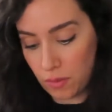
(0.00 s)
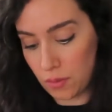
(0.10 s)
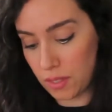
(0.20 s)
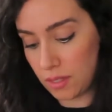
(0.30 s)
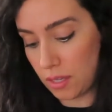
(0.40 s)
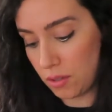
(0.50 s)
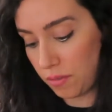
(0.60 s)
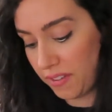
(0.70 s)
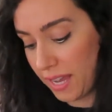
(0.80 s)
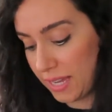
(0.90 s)
those essential
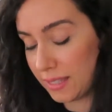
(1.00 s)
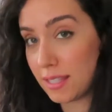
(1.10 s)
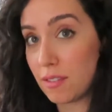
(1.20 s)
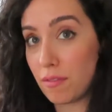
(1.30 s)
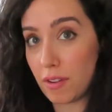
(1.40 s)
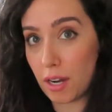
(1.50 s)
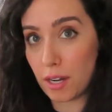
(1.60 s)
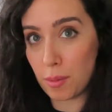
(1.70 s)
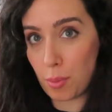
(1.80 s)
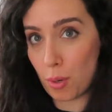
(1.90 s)
fats,
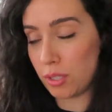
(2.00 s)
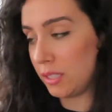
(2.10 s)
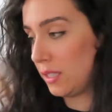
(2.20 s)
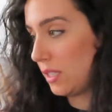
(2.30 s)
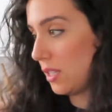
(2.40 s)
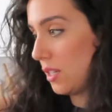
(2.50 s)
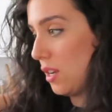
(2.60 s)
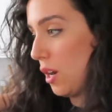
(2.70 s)
very important,